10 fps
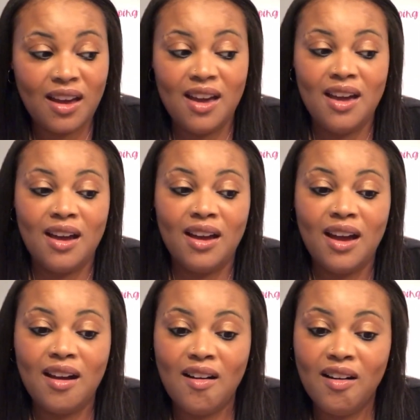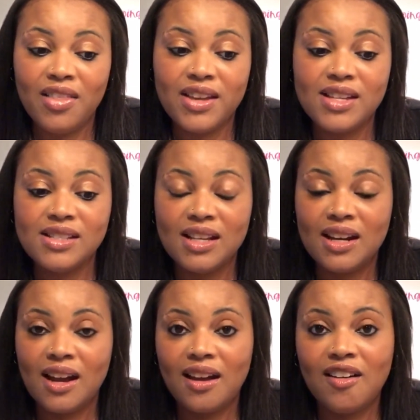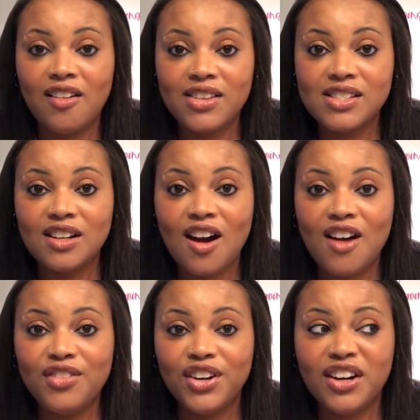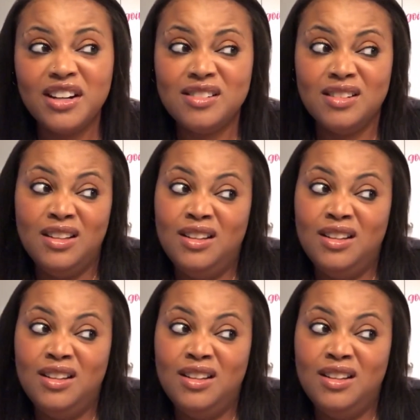hey, I got all this and I got all this to offer, and